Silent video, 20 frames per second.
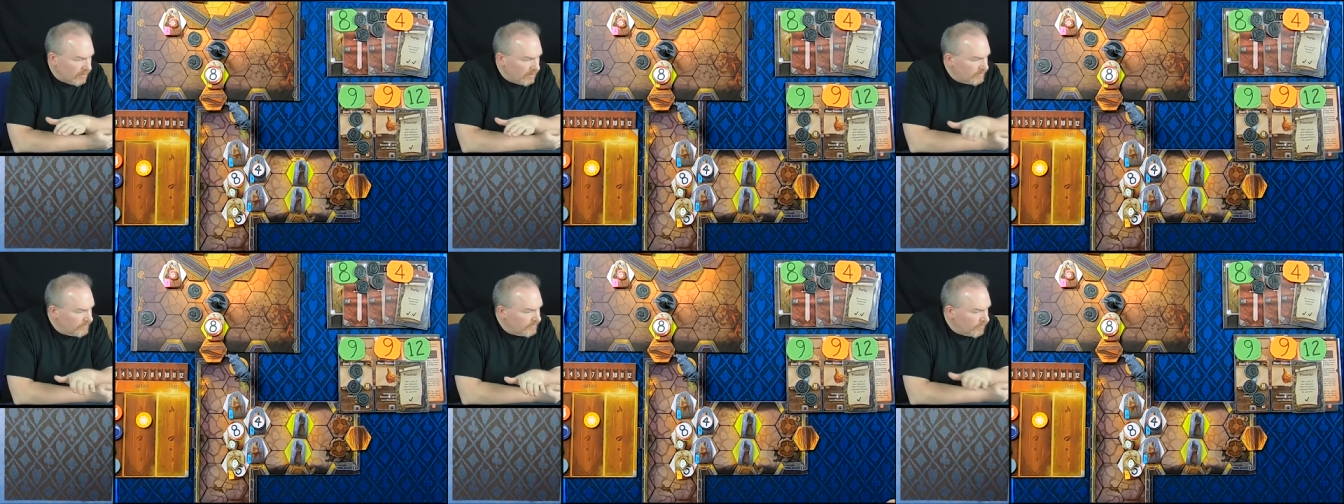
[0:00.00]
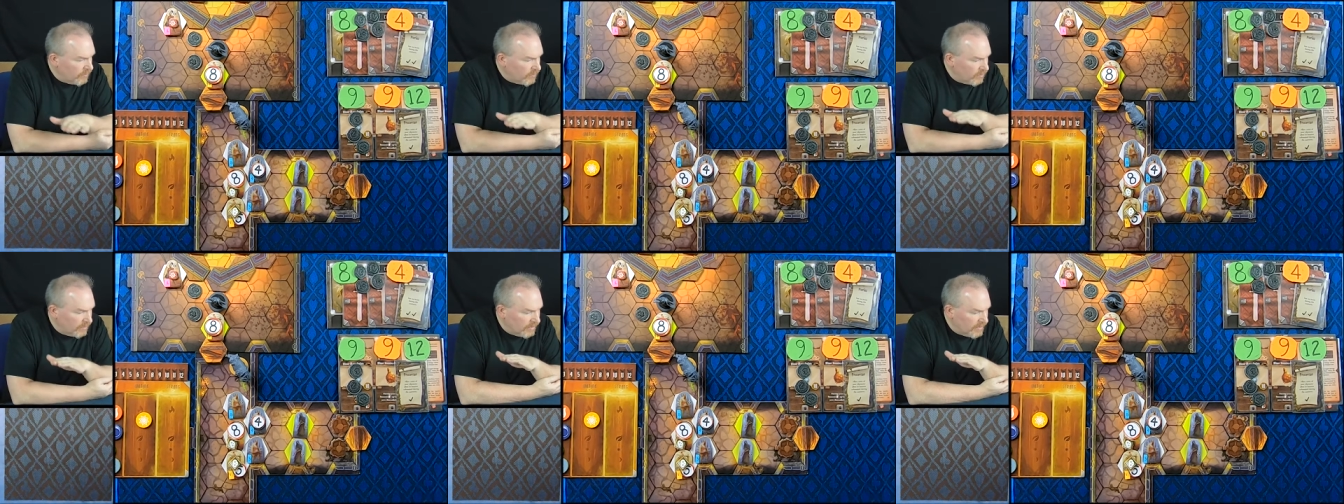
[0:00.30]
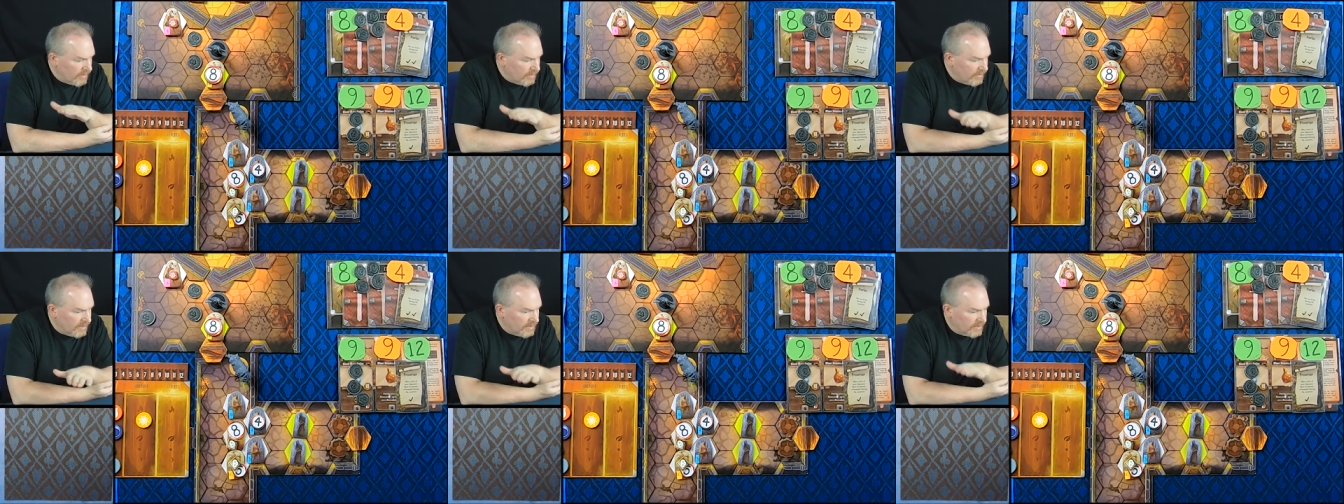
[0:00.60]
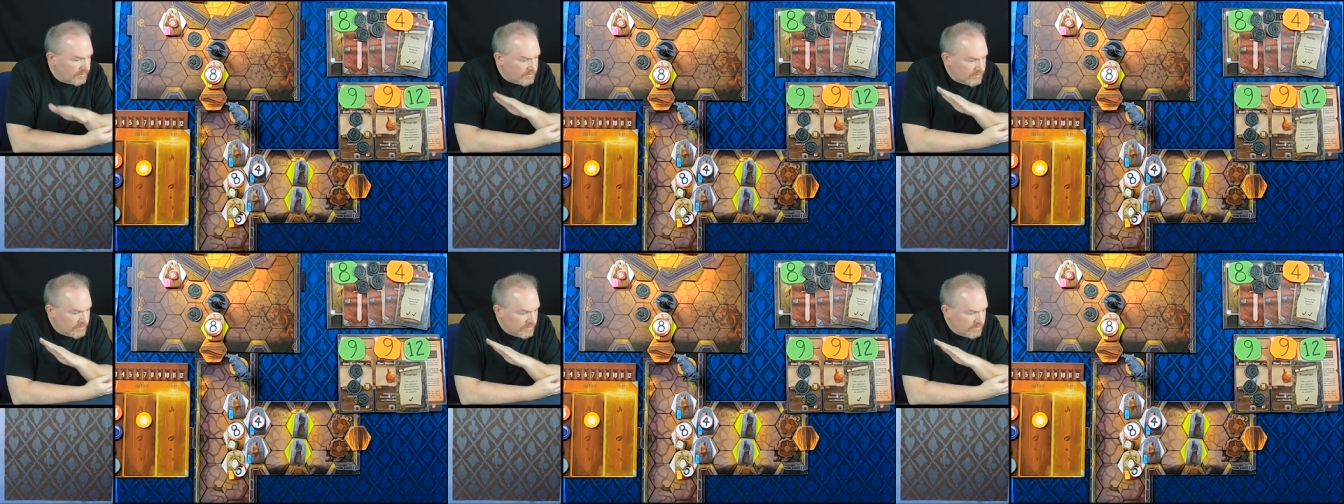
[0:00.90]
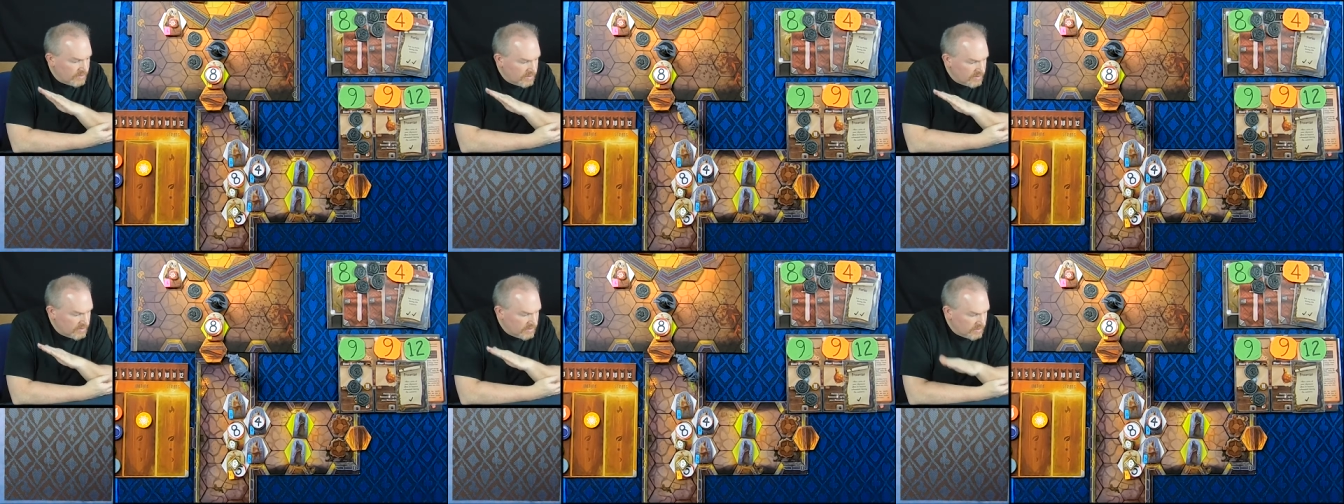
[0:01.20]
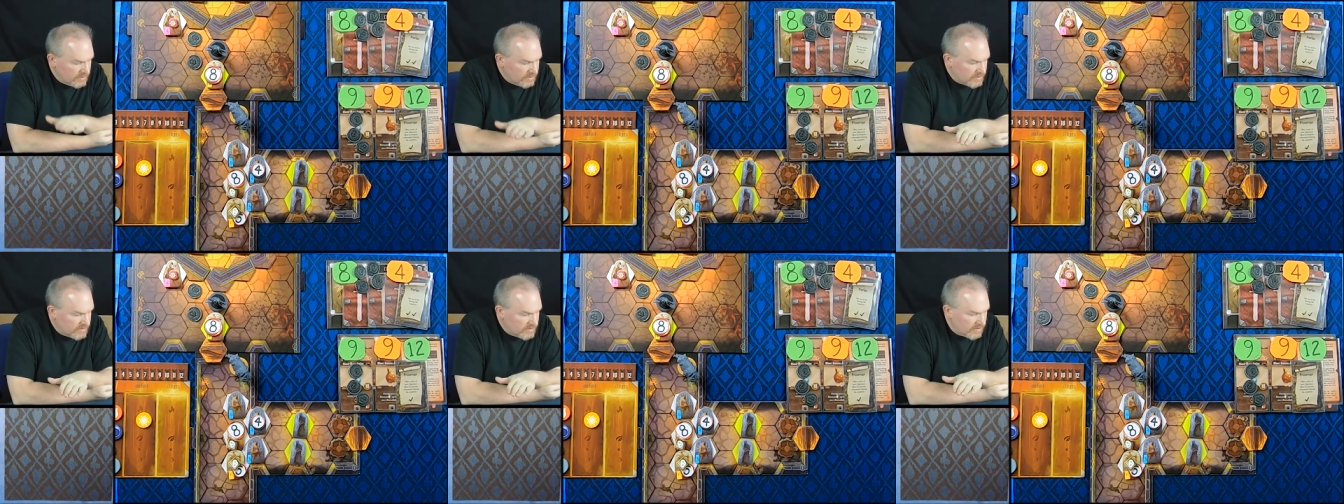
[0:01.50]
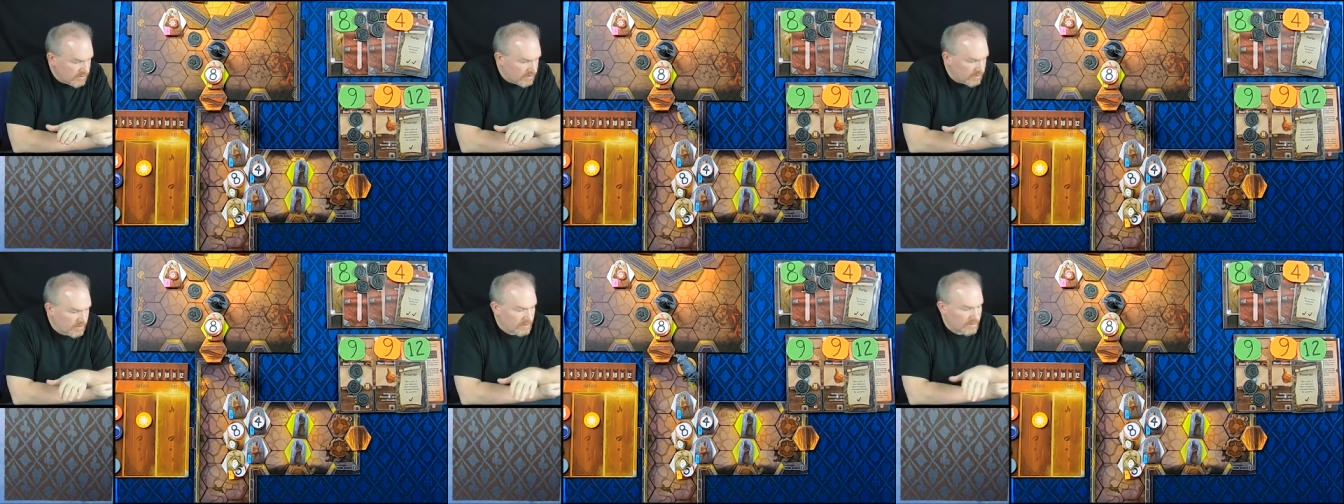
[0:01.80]
for this
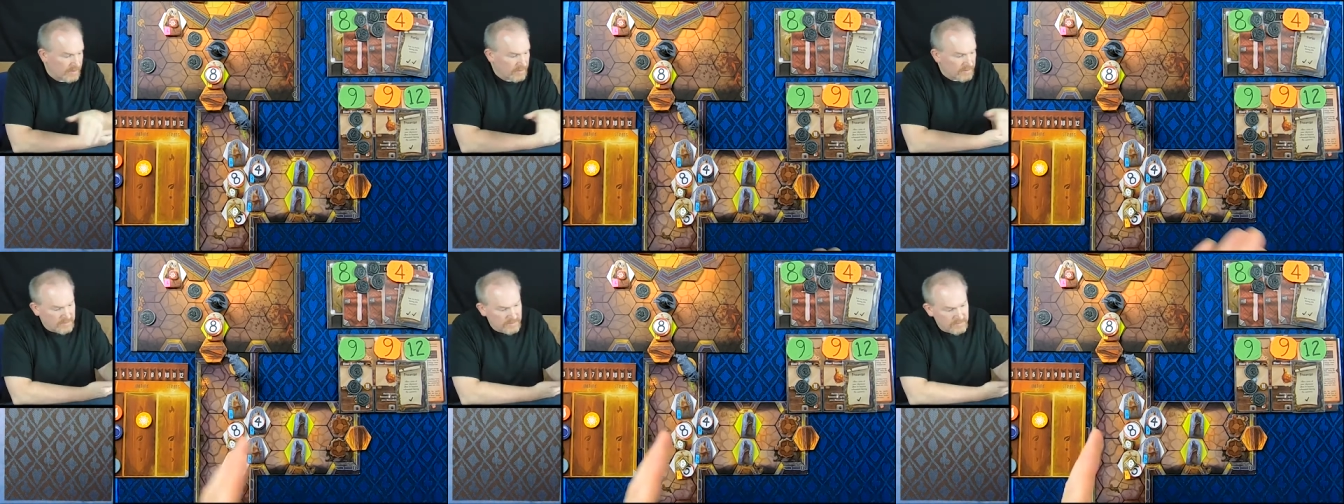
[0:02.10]
turn.